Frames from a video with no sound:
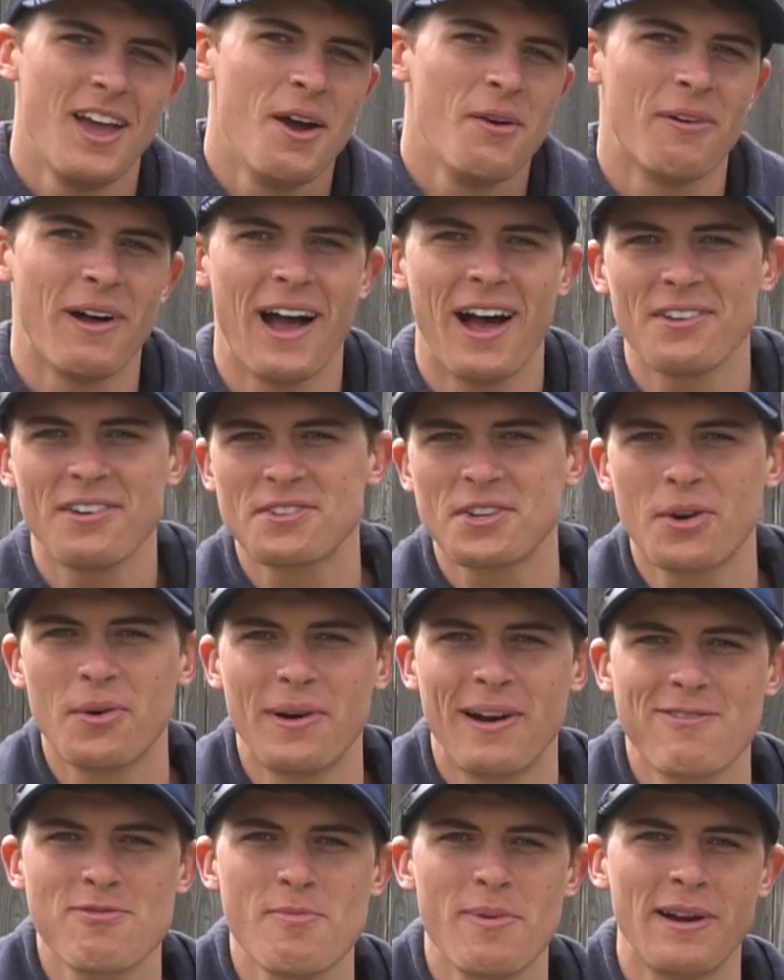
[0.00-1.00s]
Well, how's it going,
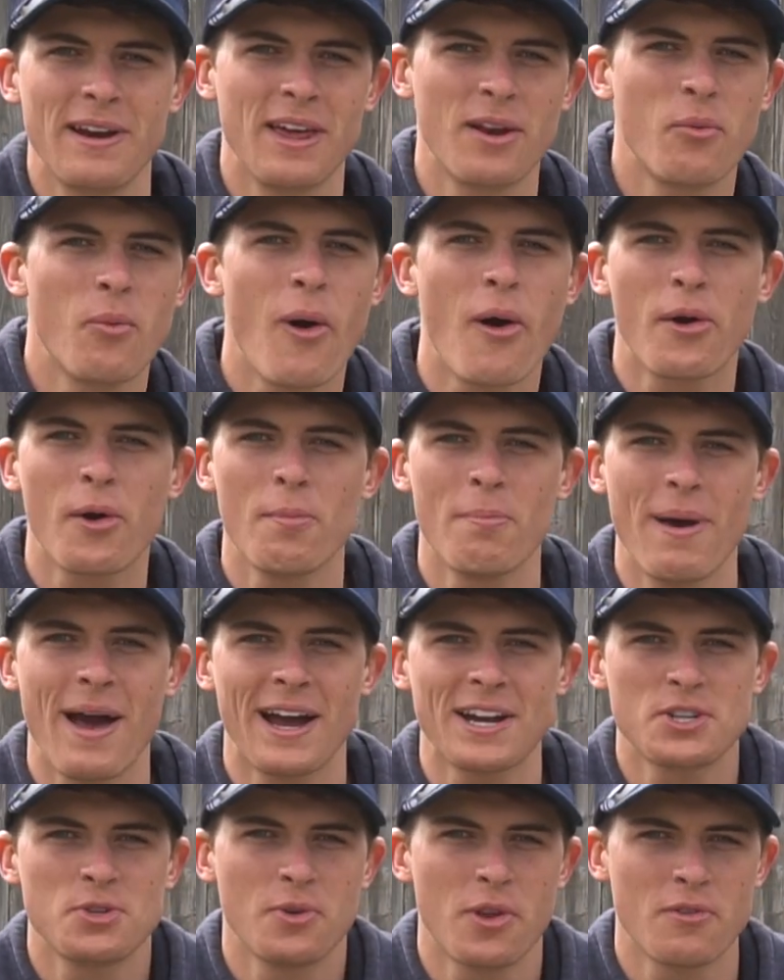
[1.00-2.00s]
everybody, and welcome
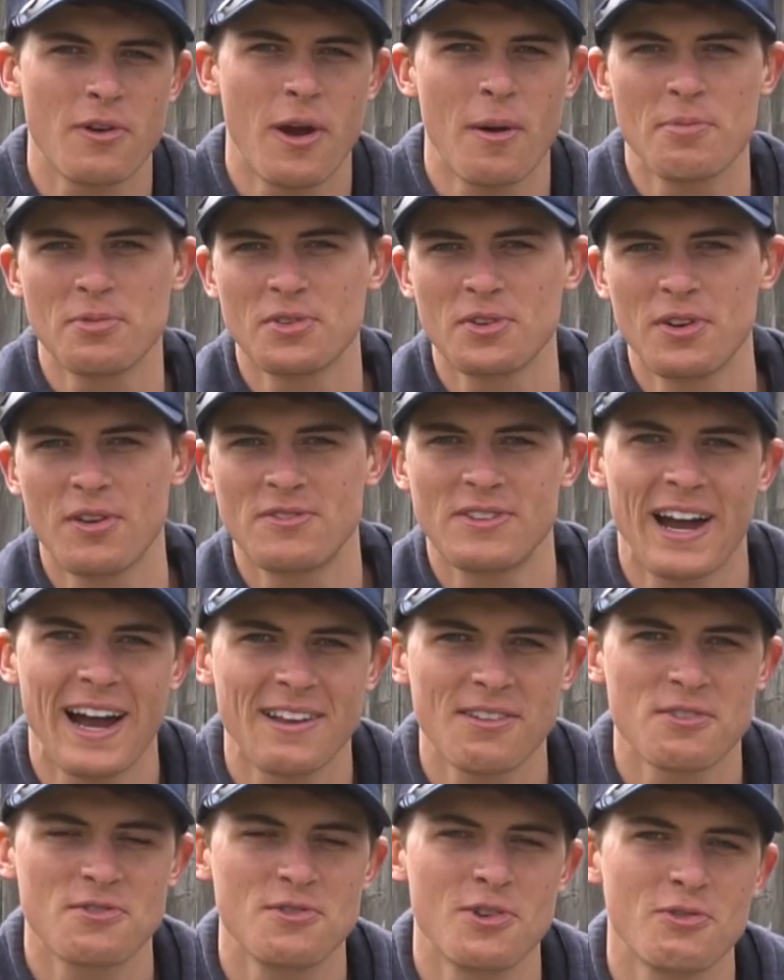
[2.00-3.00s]
back to another episode of
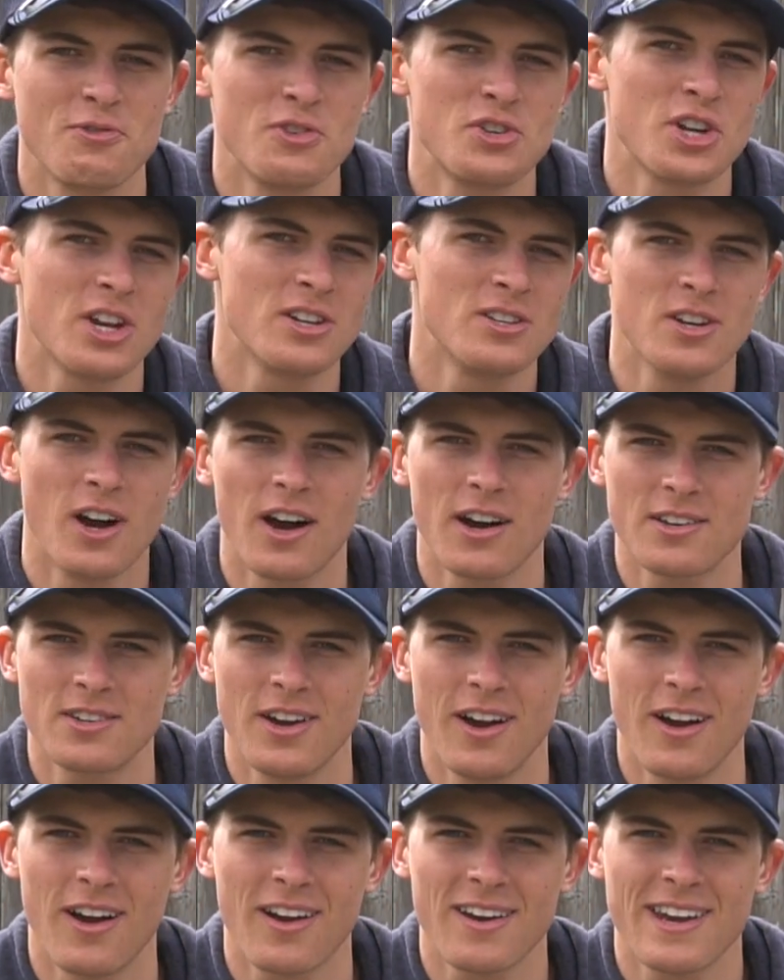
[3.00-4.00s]
Tyler's Reel Fishing Dock
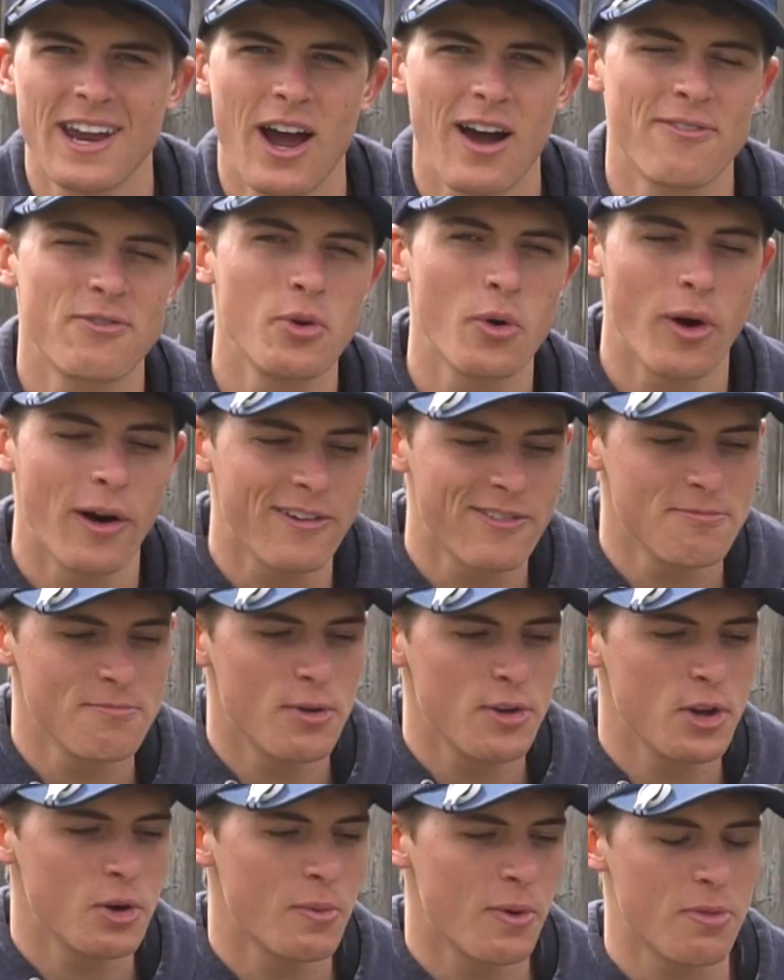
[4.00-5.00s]
Talk. Now, if you are
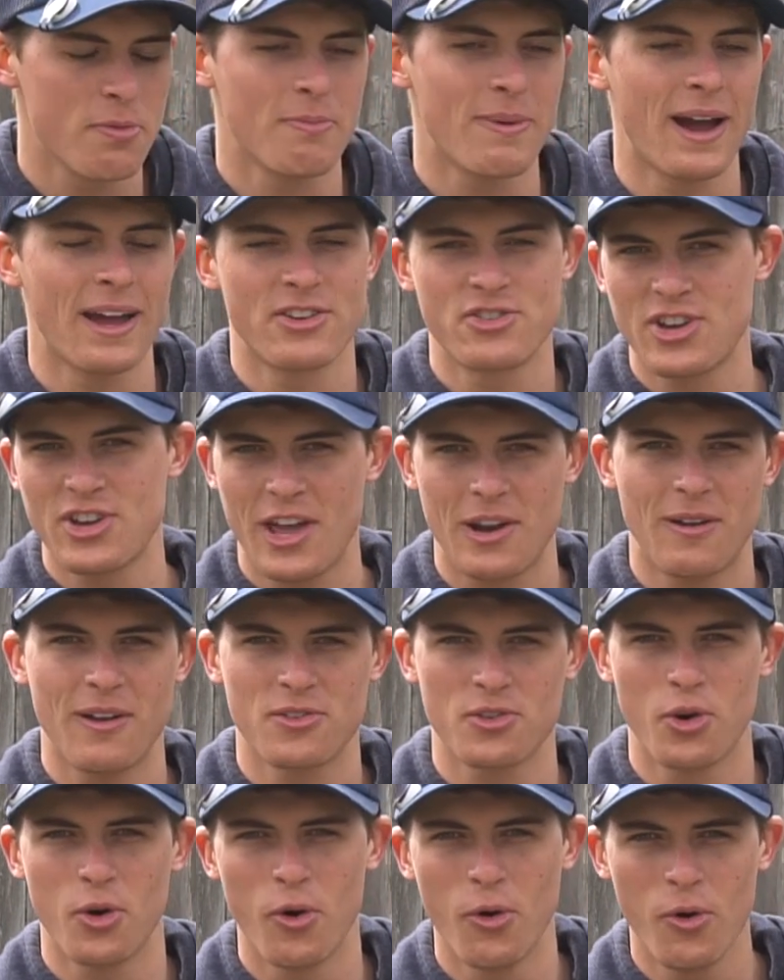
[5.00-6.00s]
unfamiliar with my channel as
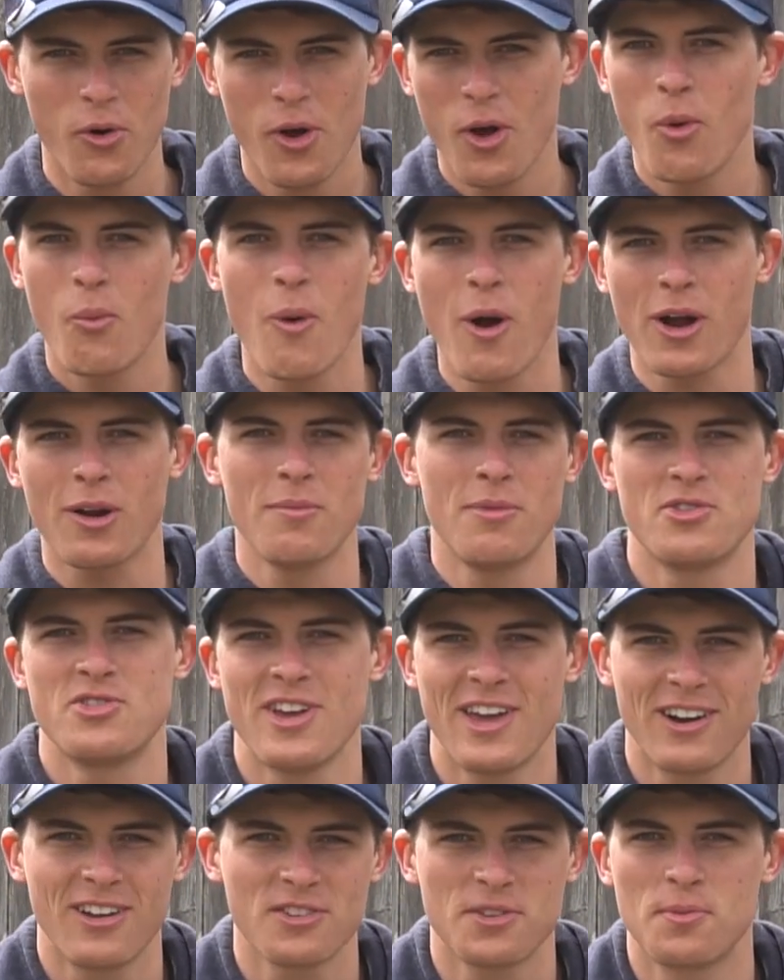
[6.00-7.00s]
a whole, welcome to the
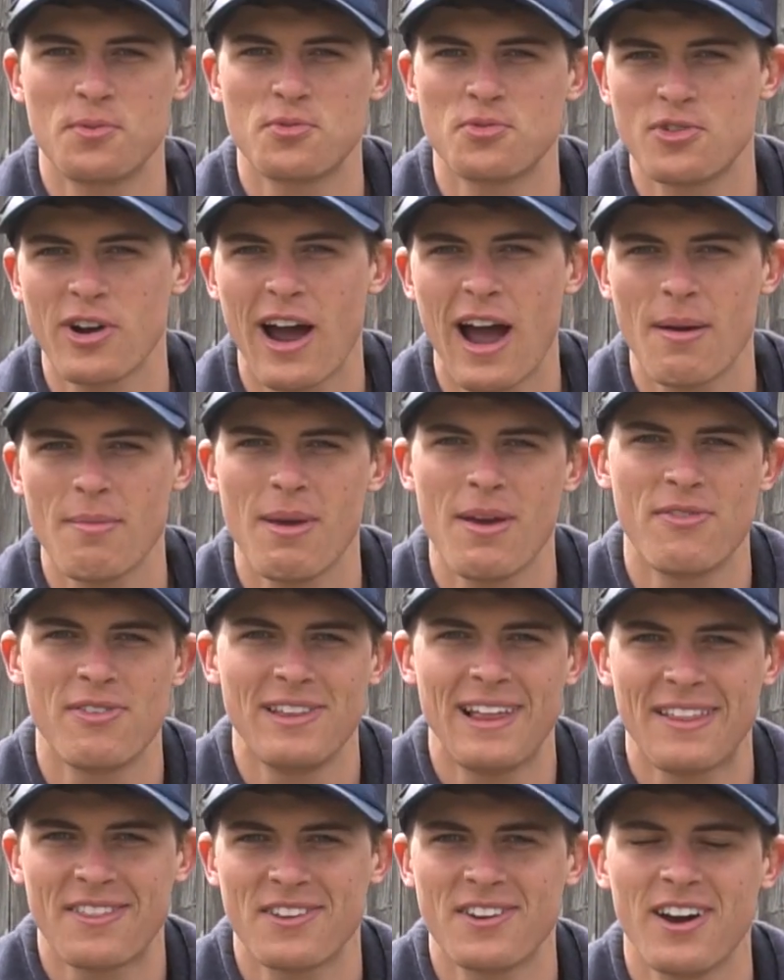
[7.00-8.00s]
channel. Subscribe if you
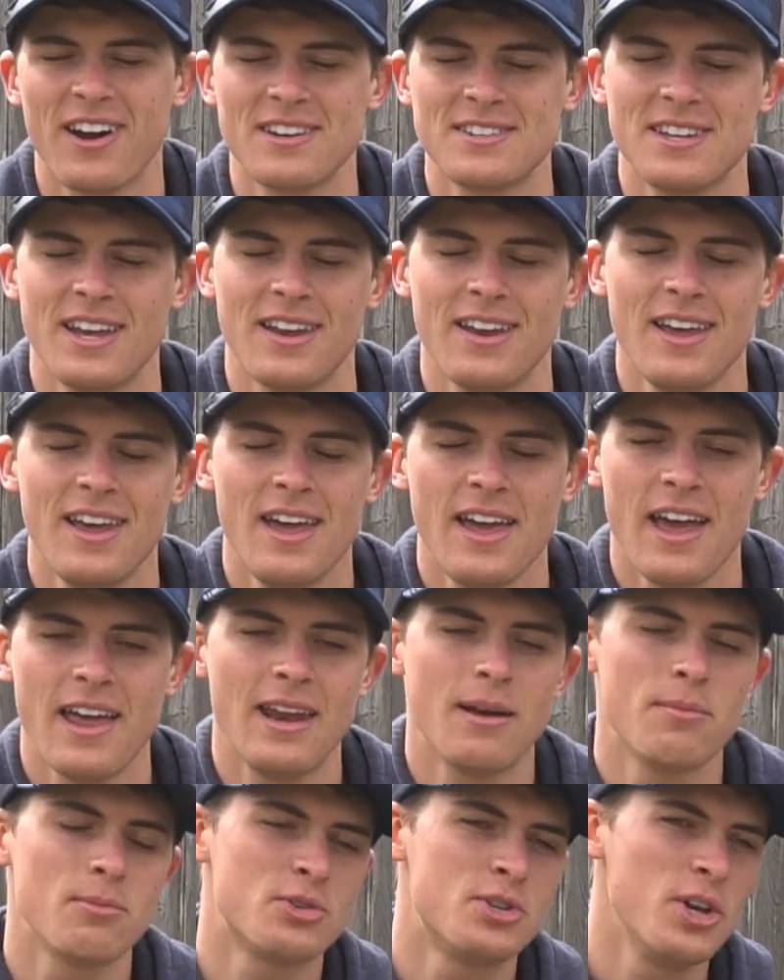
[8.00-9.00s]
like the content. And
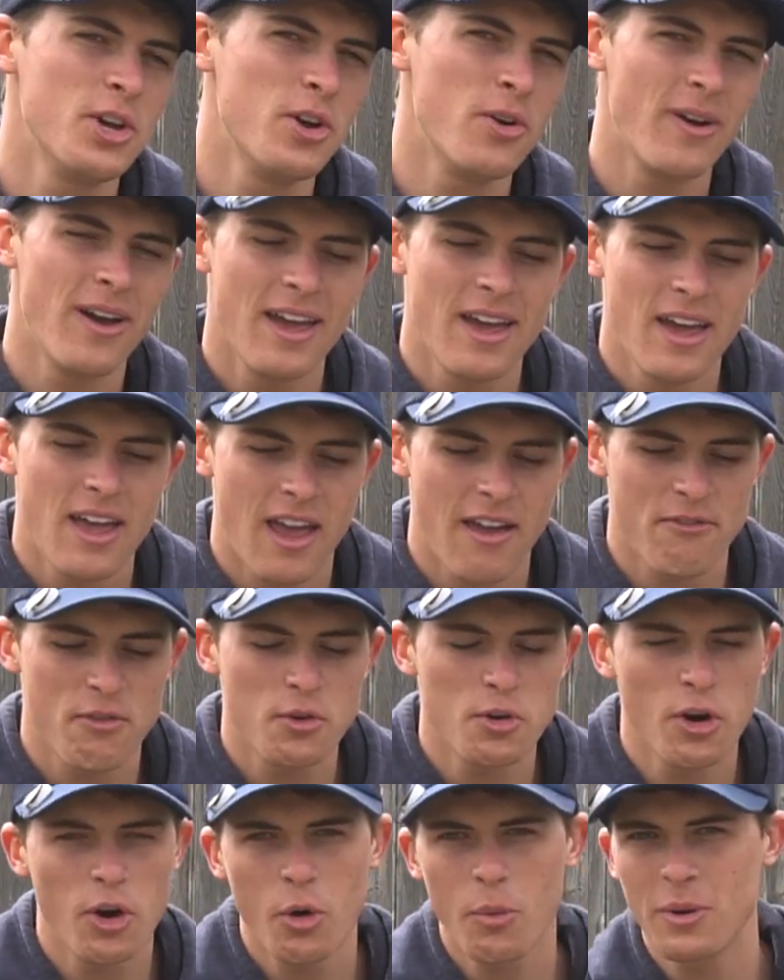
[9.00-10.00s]
number two, if you
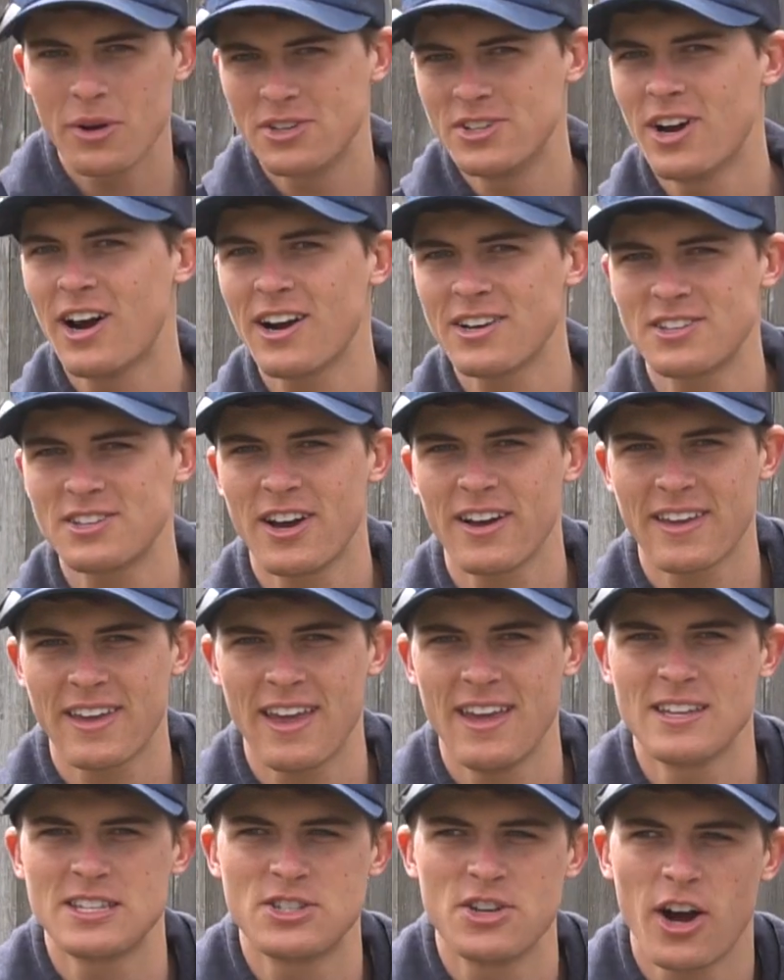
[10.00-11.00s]
don't know what Dock Talk
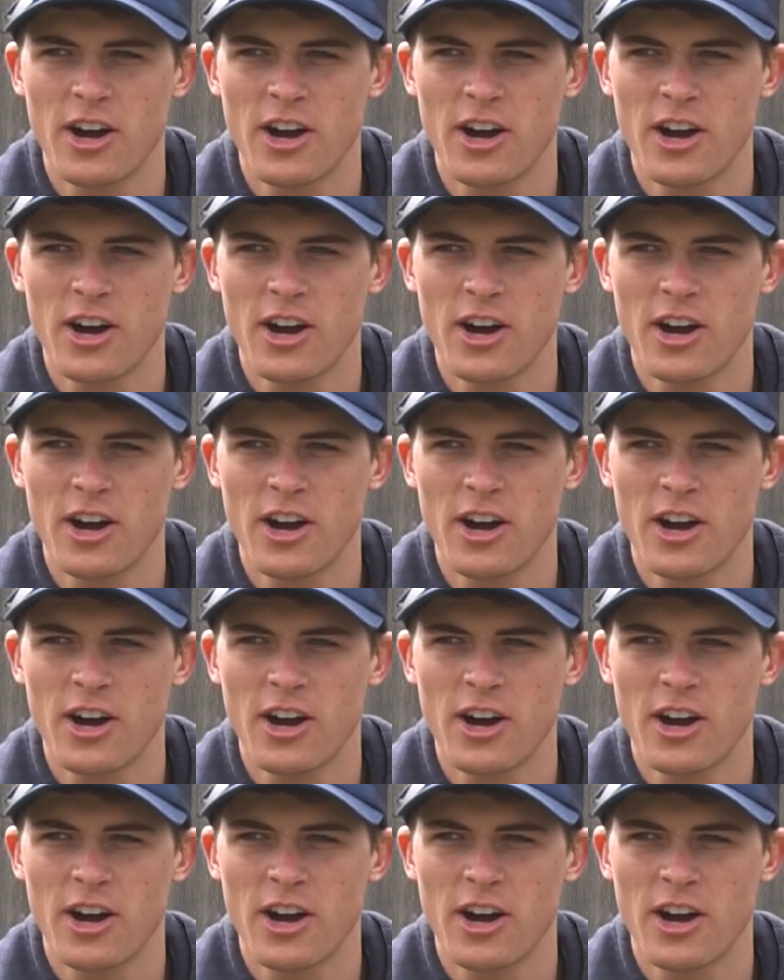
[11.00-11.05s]
is